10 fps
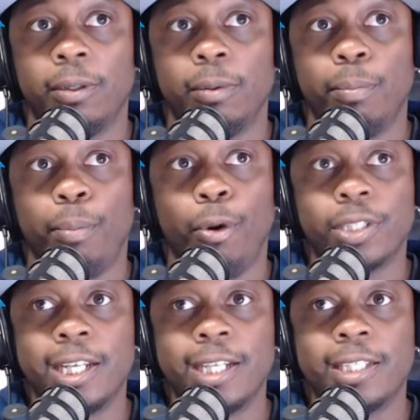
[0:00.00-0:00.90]

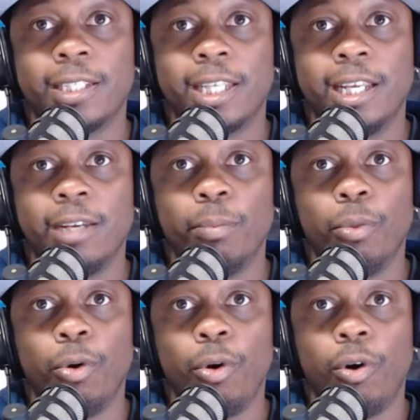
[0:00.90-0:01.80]
Porzingis is getting
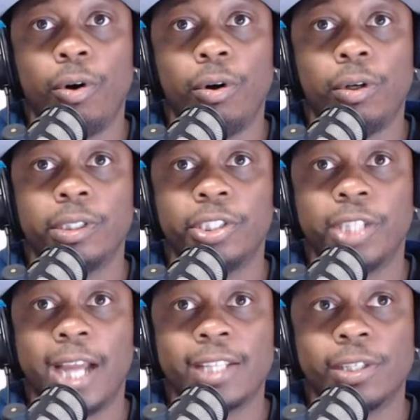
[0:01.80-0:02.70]
more
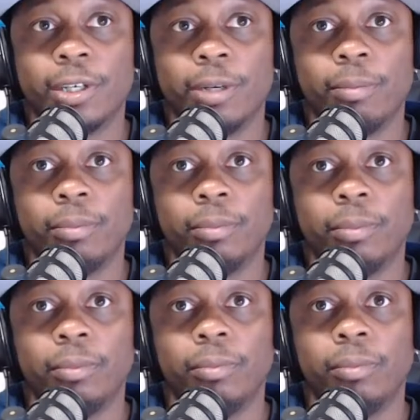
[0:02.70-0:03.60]
shots up,
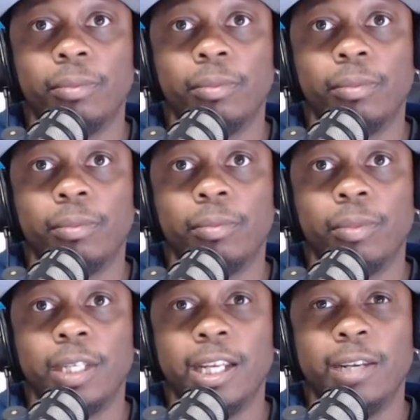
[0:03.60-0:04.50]

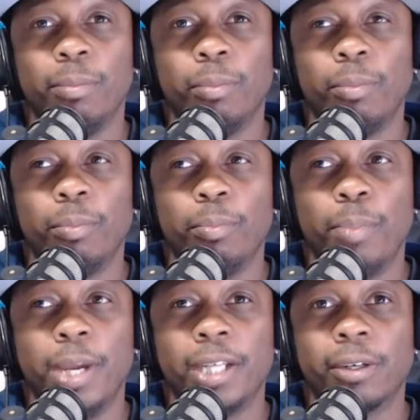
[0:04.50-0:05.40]
getting
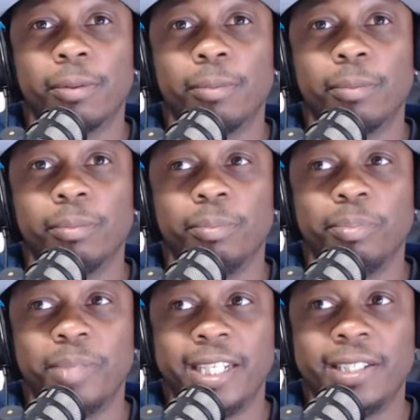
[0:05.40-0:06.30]
better
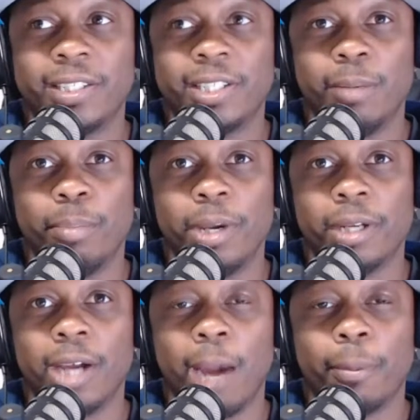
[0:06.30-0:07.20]
minutes and
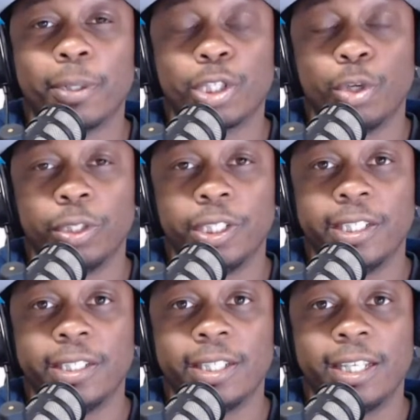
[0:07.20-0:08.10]
better
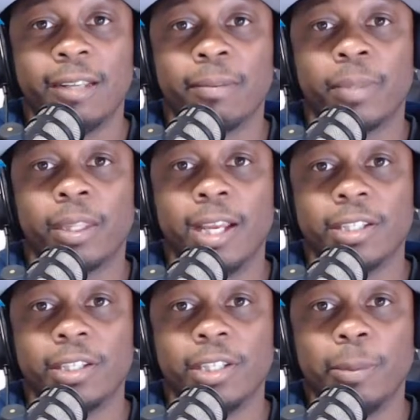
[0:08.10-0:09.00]
opportunities as
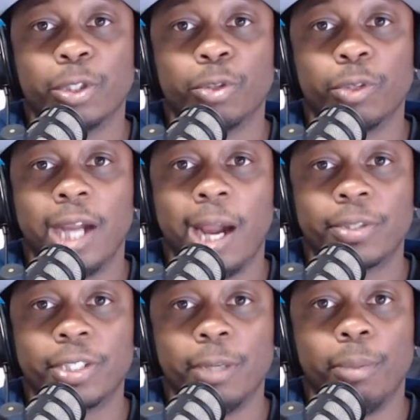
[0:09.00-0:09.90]
a number 3
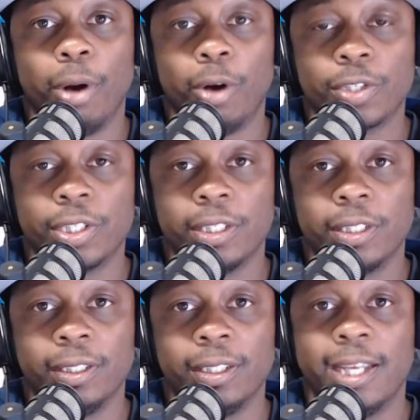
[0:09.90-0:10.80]
option in Boston
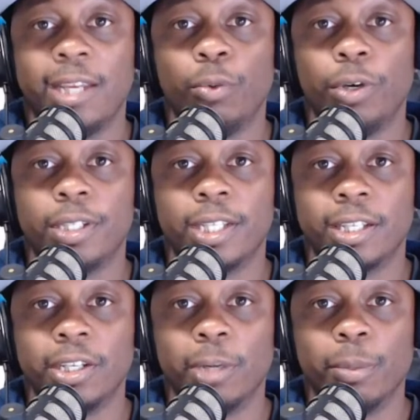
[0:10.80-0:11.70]
than he was as a
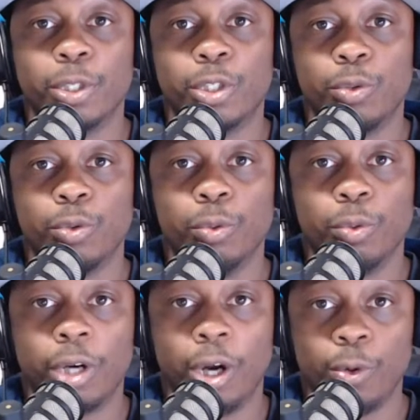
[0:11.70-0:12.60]
number 2
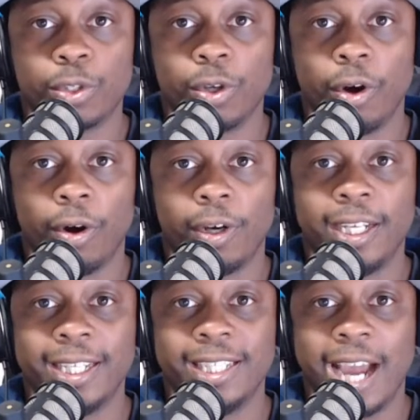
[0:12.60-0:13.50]
co-star
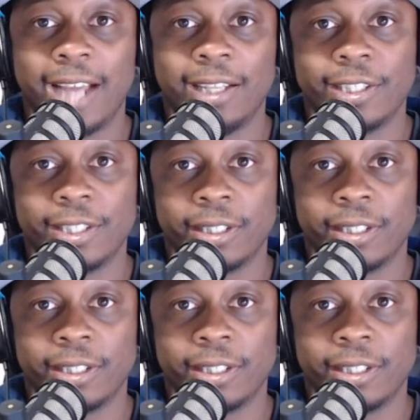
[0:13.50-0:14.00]
in Dallas.